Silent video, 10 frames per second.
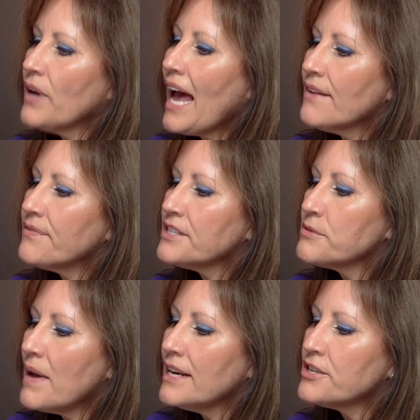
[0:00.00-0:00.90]
have this
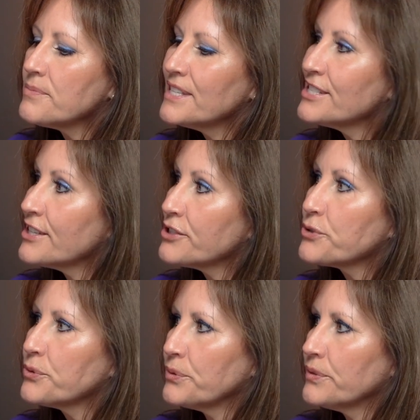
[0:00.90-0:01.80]
management
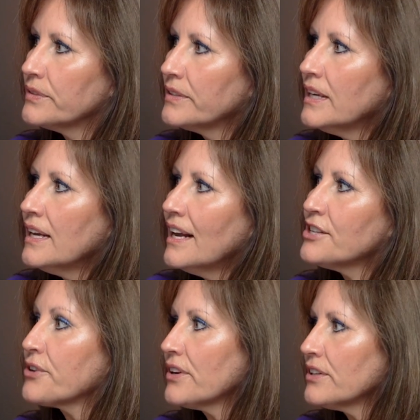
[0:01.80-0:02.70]
tool.
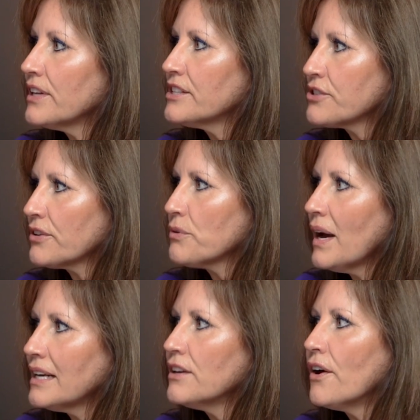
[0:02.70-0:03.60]
It's got
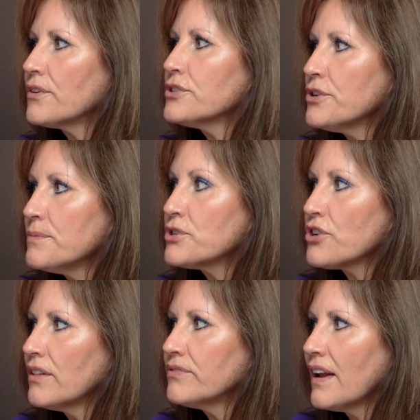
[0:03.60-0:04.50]
quite a long-term
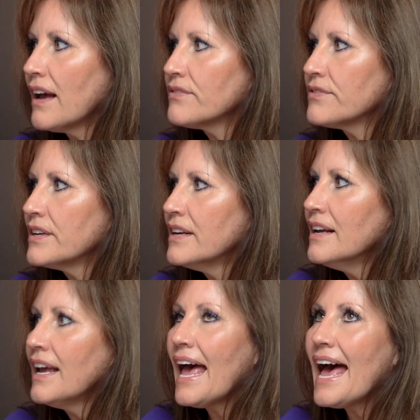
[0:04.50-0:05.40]
shelf life.
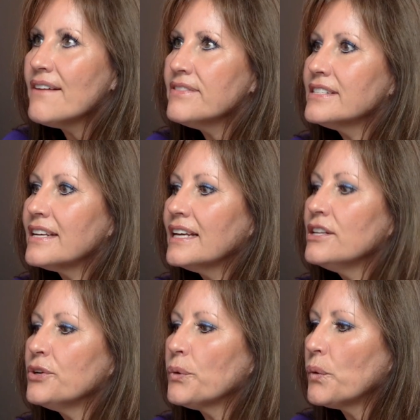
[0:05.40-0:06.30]
Have it
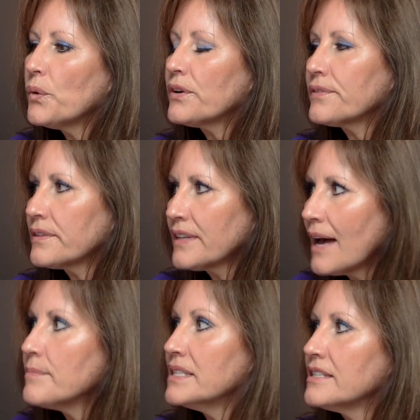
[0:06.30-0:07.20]
in your
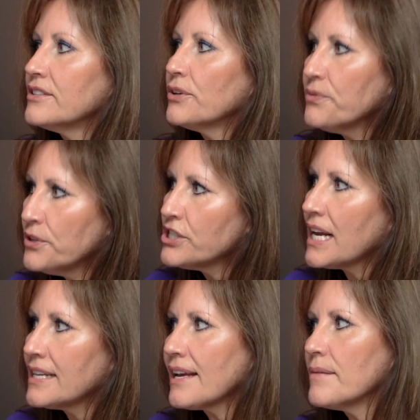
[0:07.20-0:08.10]
cupboard, your first
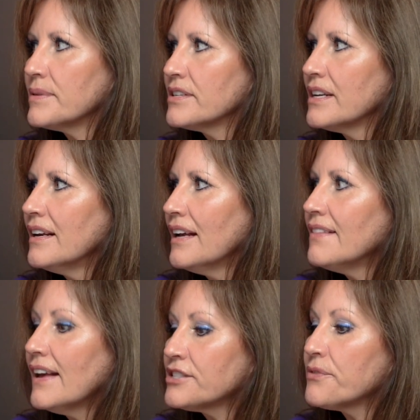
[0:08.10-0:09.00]
aid cupboard,
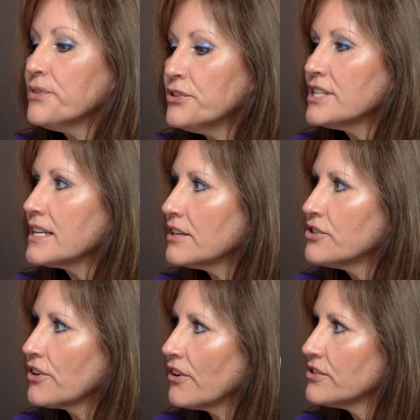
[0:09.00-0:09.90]
and that's the first thing that
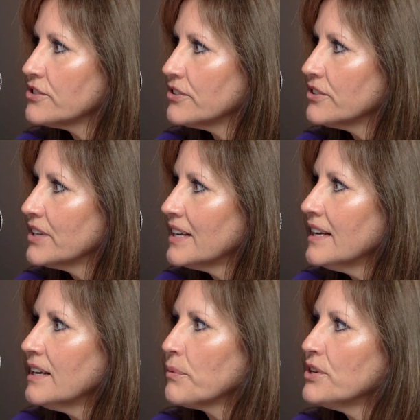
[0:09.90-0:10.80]
you go to.
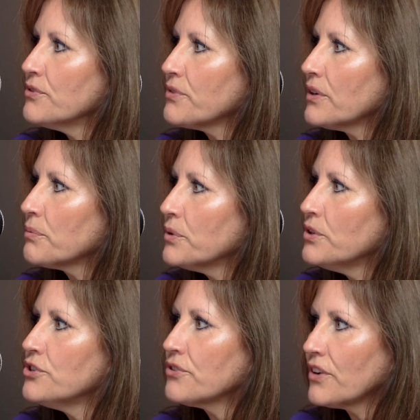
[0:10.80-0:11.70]
When you've got a
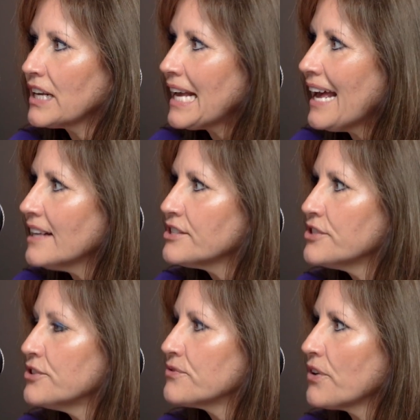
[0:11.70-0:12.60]
wound, you've got a cut,
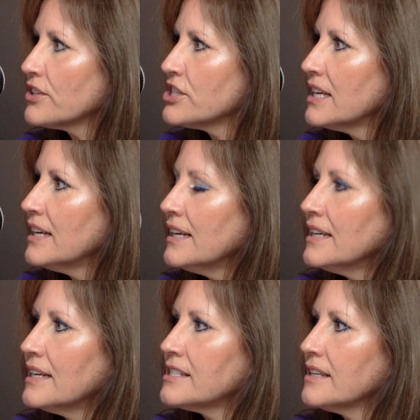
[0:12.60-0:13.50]
you've got
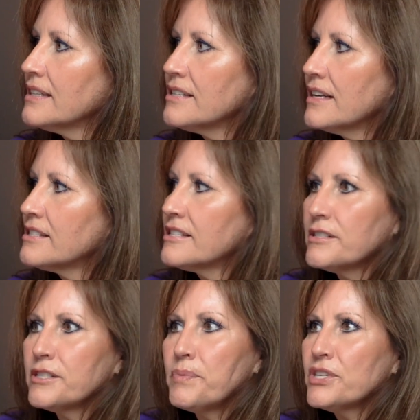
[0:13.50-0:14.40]
a
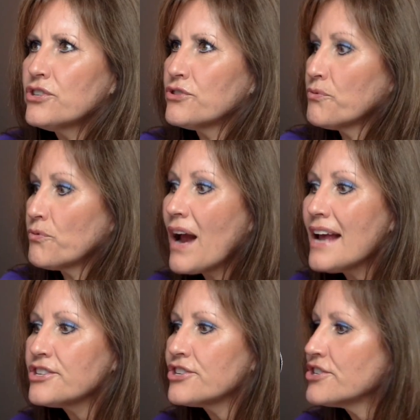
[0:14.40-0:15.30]
suspicious
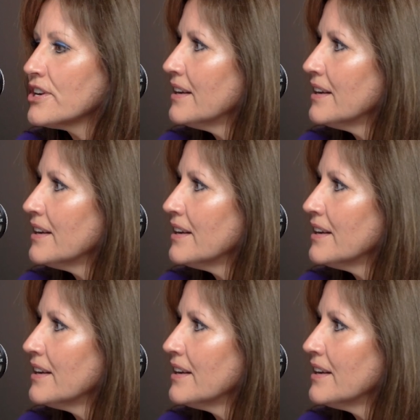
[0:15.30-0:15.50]
rash,